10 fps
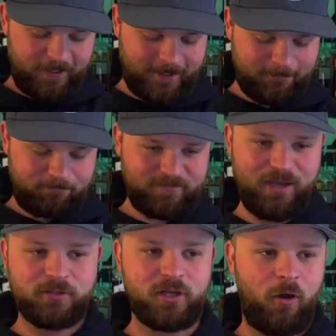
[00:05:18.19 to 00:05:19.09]
and
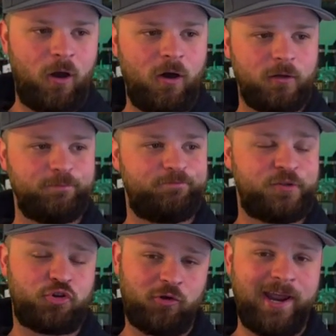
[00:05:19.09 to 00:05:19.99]
that was all
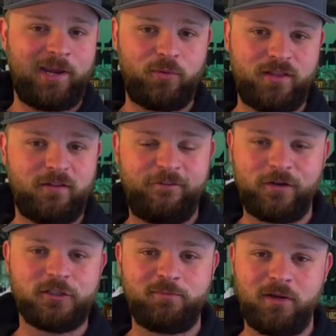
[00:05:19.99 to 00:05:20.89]
drank within the
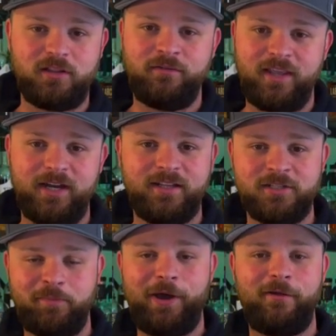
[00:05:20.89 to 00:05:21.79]
first month of getting
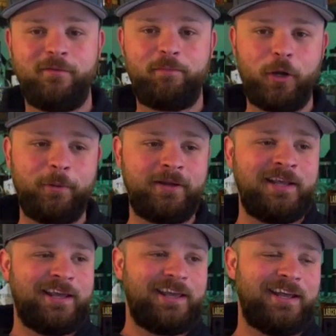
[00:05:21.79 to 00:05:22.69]
this bottle of bourbon
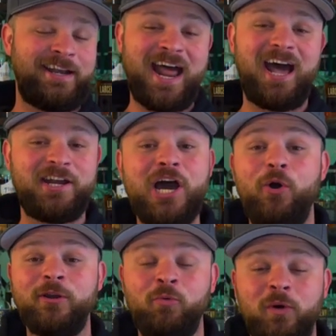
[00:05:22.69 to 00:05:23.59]
and not
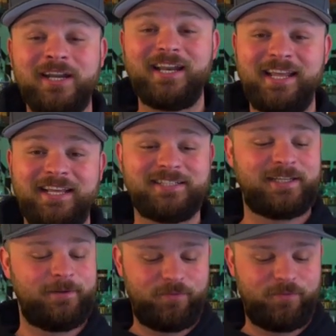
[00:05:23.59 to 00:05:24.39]
knowing what it is.